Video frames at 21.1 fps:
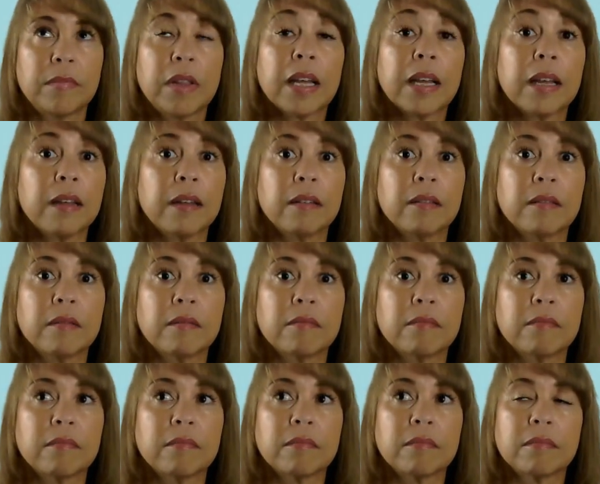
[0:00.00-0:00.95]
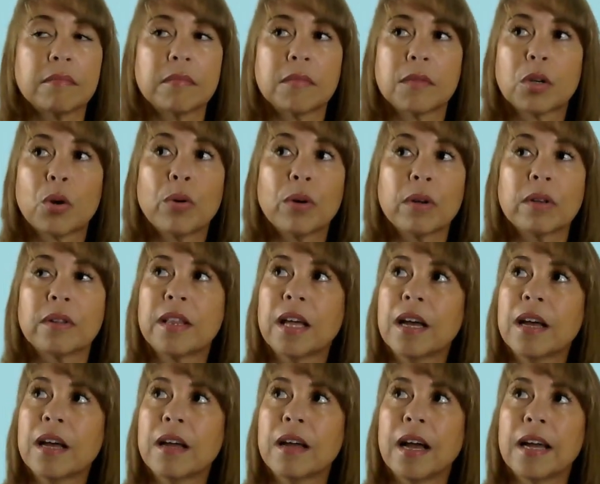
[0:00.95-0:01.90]
the
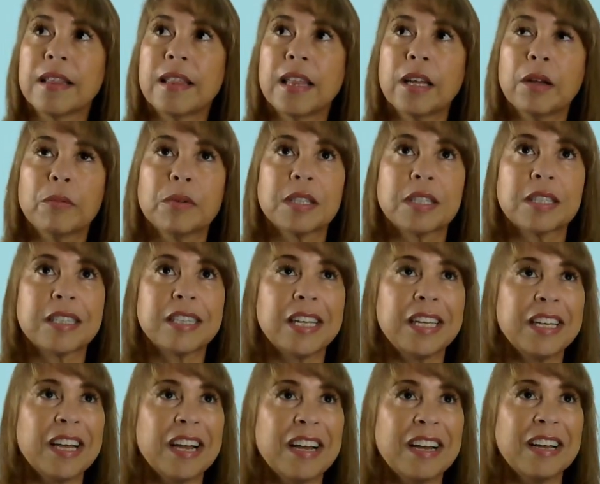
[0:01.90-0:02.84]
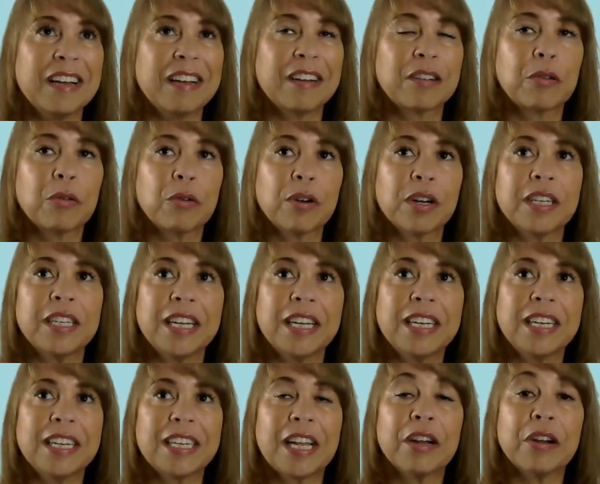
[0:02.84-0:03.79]
I think it was the
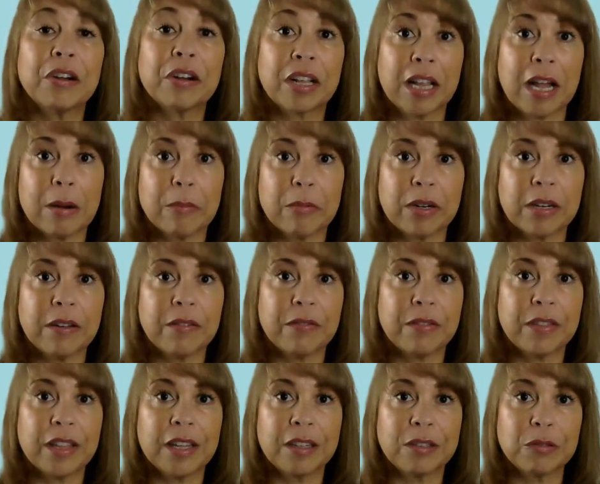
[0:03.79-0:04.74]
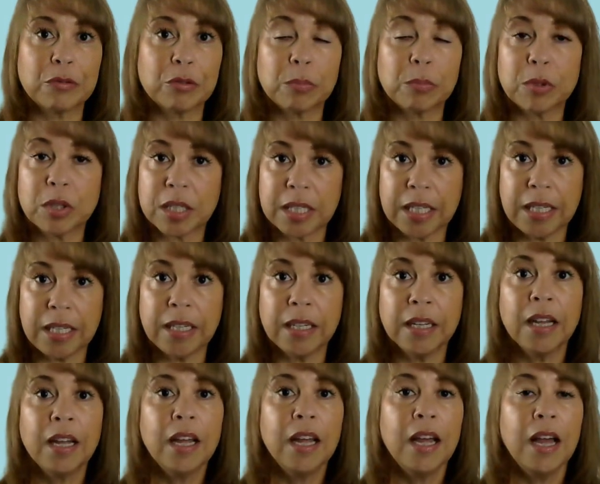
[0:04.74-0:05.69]
Coordinated Care Collaborative, the Triple
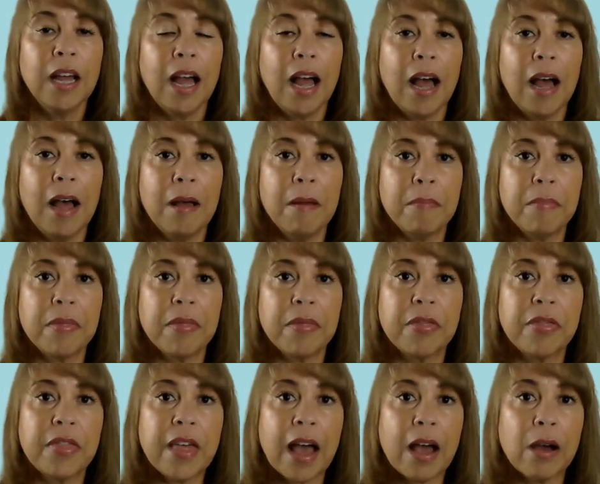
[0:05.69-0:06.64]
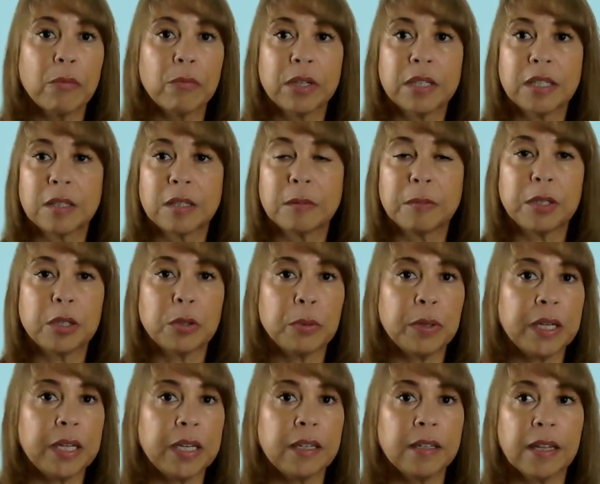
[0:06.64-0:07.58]
C, that was
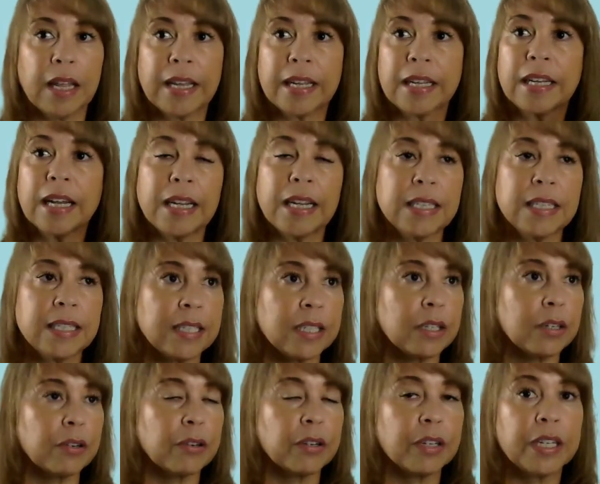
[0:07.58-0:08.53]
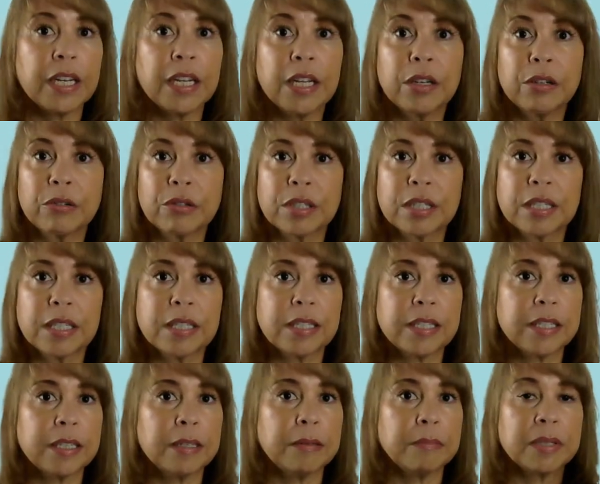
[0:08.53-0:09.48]
between like Geisinger and Inner
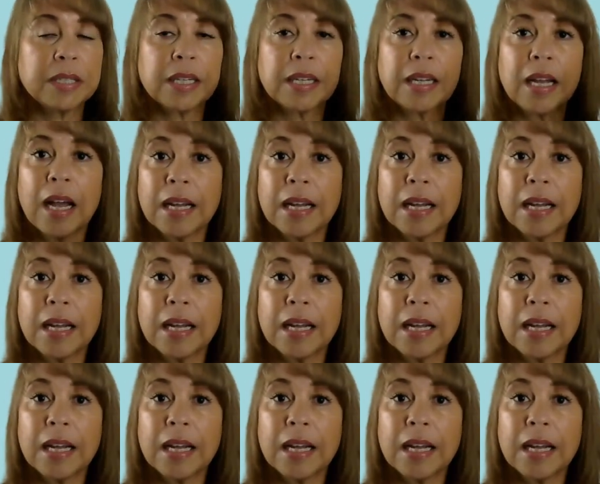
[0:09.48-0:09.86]
Systems and